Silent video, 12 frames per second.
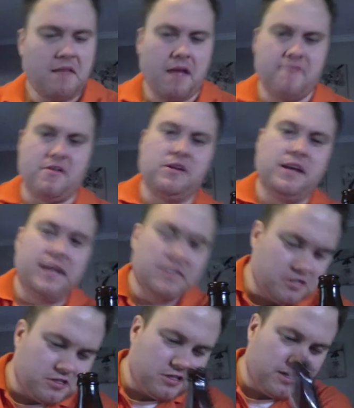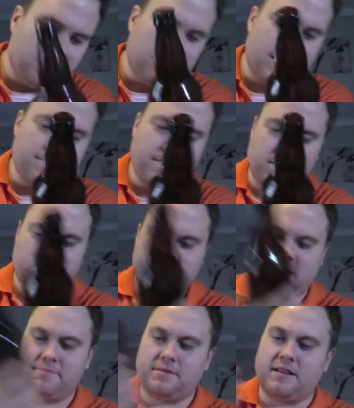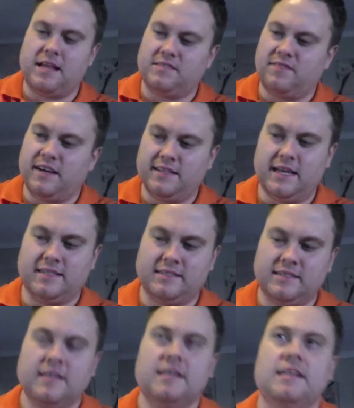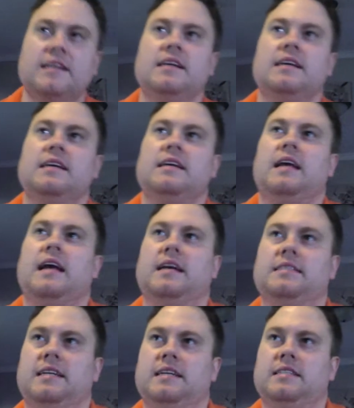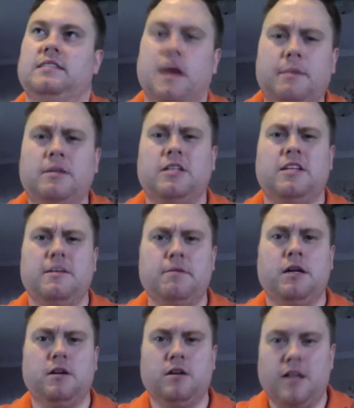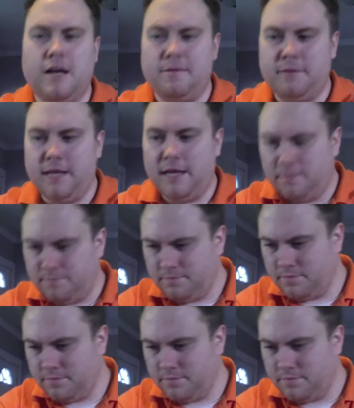I found it interesting. My bottle shop classified this as a double Imperial IPA.